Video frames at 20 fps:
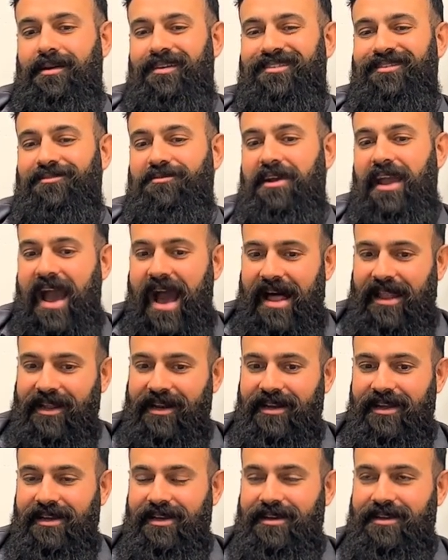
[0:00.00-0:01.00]
the
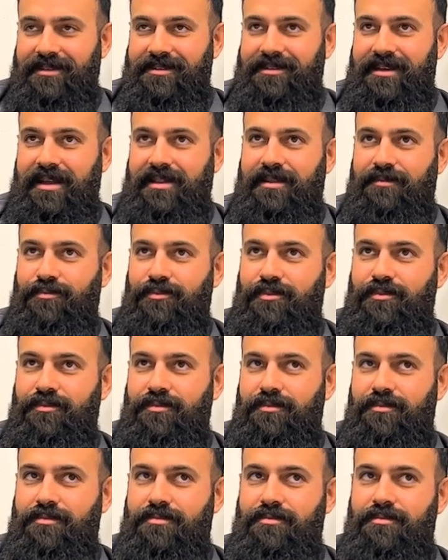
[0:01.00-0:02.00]
reality is that
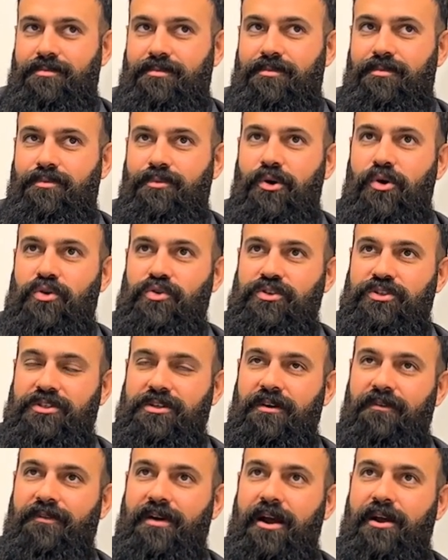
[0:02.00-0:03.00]
m- most
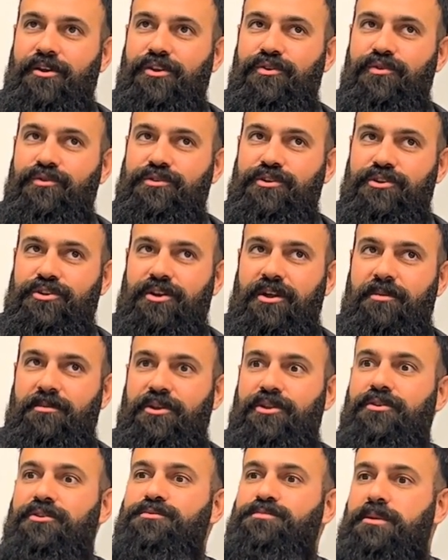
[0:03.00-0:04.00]
of our users are going to be
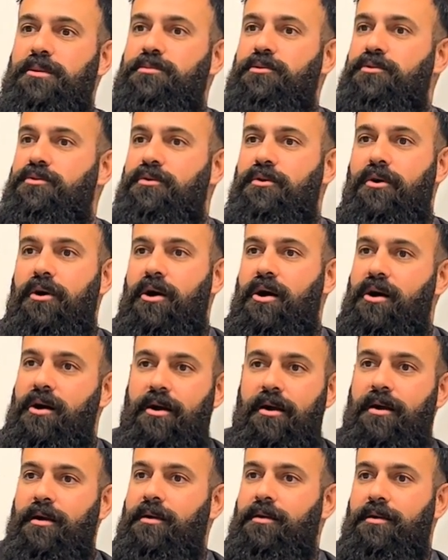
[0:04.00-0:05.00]
those people who
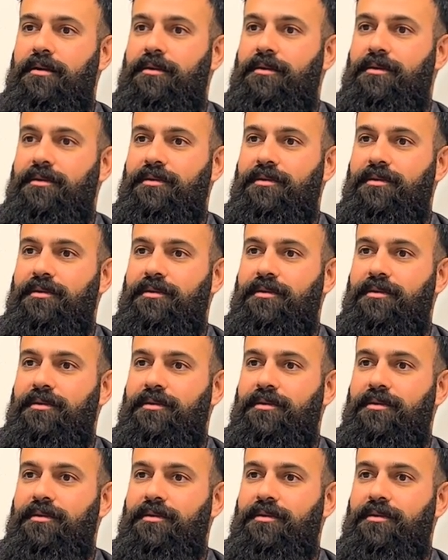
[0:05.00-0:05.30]
are